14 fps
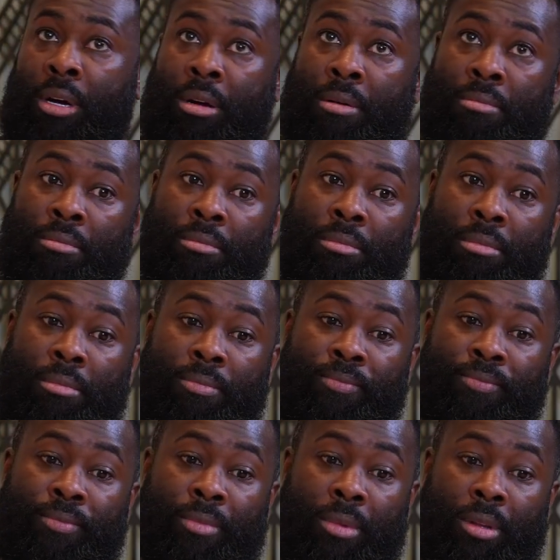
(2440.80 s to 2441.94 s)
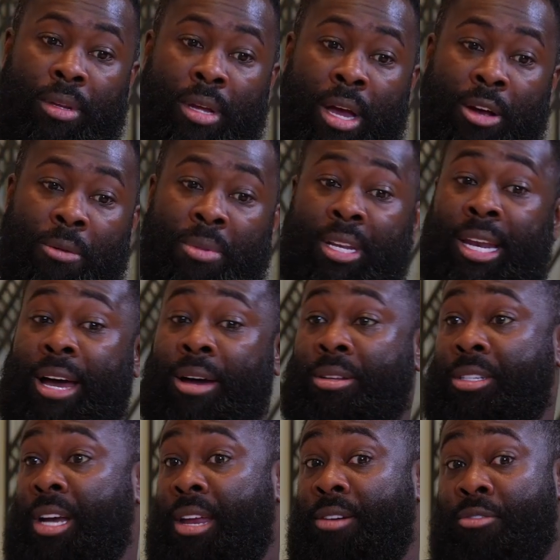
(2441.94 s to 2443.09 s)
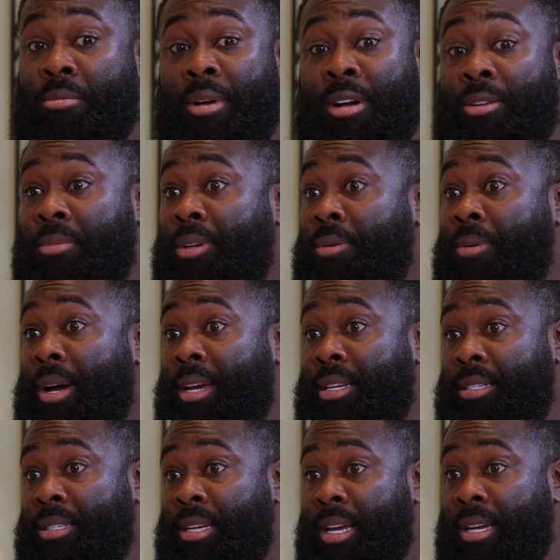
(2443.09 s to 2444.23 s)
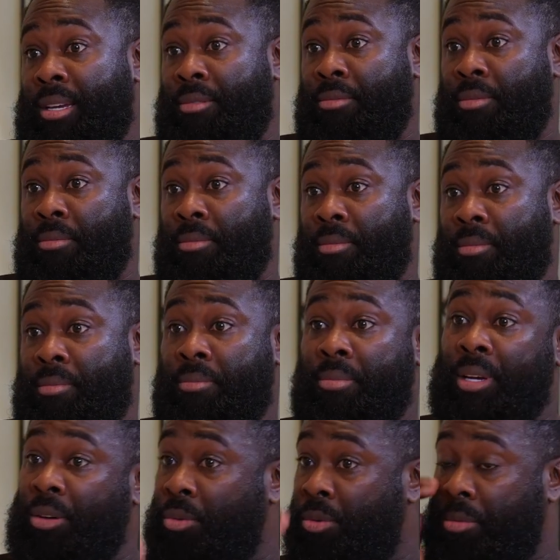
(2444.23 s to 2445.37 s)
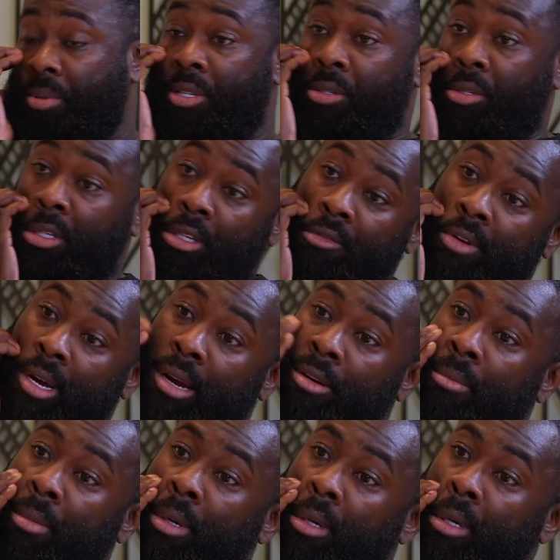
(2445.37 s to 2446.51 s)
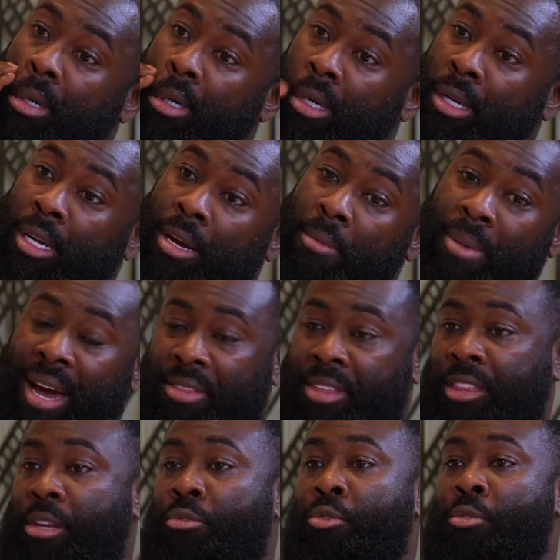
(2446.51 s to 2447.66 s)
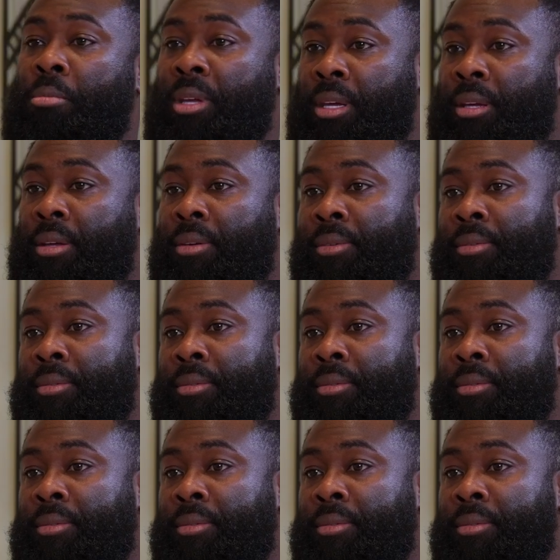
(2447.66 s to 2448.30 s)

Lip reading: I could be the loudest guy in the room, I could be the quietest guy in the room, but it all depends on the environment. But I think they're all me.